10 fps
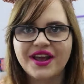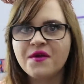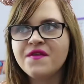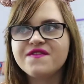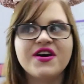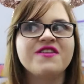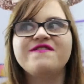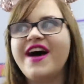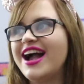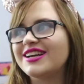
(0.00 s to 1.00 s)
like
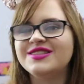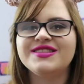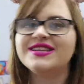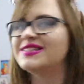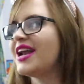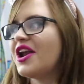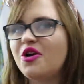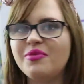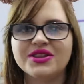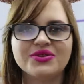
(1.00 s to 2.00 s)
fun facts and things that I
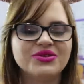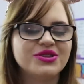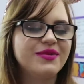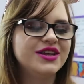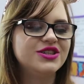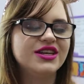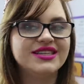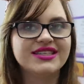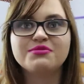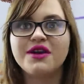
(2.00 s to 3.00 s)
know about the Haunted Mansion
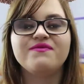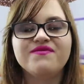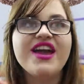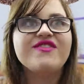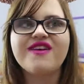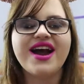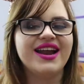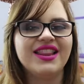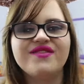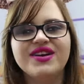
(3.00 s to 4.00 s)
because it's my favorite ride
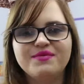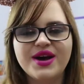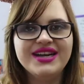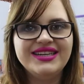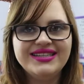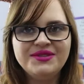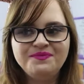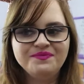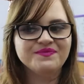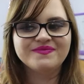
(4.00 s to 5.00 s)
and I love it. But
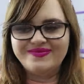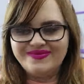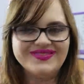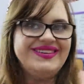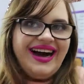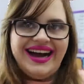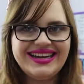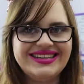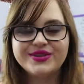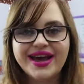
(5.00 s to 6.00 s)

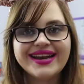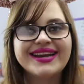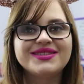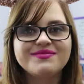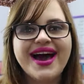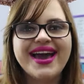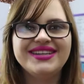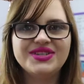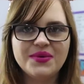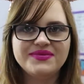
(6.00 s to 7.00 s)
so that is
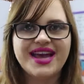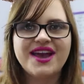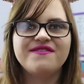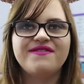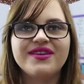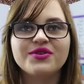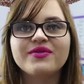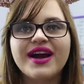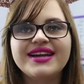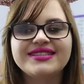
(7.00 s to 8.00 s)
my top 10
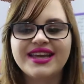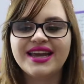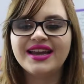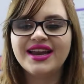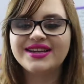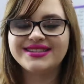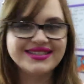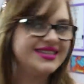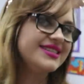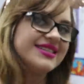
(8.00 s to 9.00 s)
favorite rides in
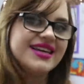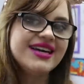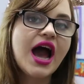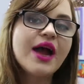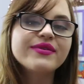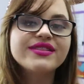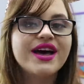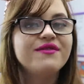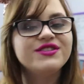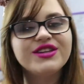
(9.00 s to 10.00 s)
Disney. I would
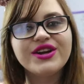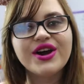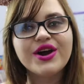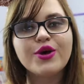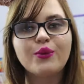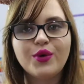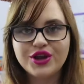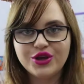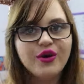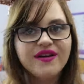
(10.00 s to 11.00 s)
love to know
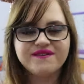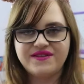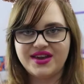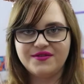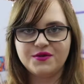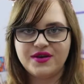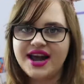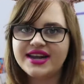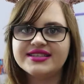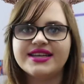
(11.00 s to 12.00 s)
what your favorite
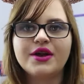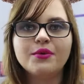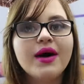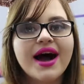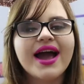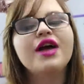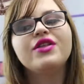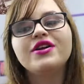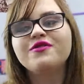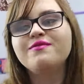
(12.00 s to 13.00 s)
ride is and why. A
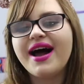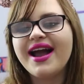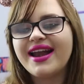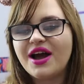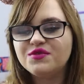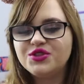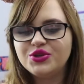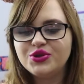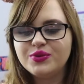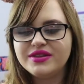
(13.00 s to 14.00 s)
lot of mine have to
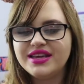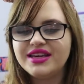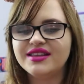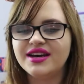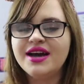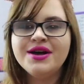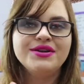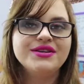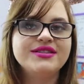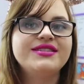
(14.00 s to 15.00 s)
do with either
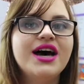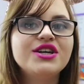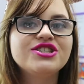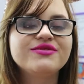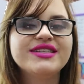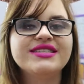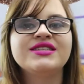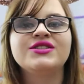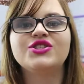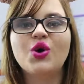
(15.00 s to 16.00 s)
nostalgia
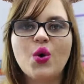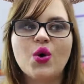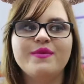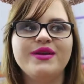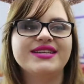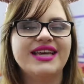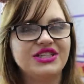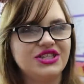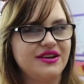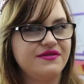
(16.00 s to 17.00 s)
reasons or because I
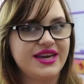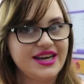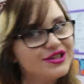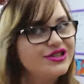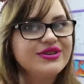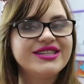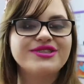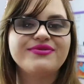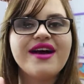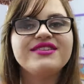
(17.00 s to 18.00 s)
just love the history
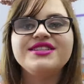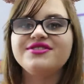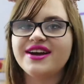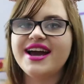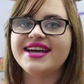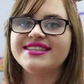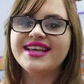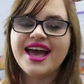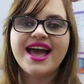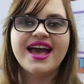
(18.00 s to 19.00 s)
surrounding the rides.
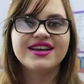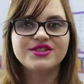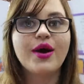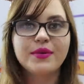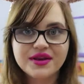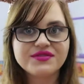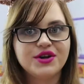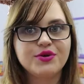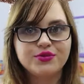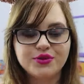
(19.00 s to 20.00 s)
So I would love
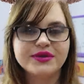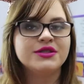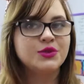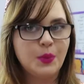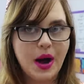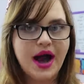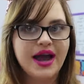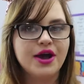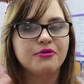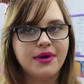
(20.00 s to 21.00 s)
to know the reasons
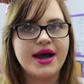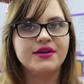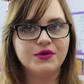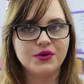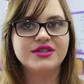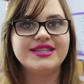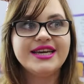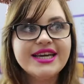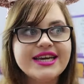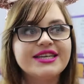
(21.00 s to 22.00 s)
why a ride of yours
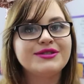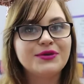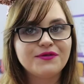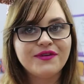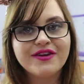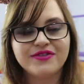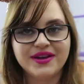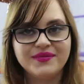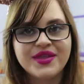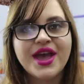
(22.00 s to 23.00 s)
is your favorite.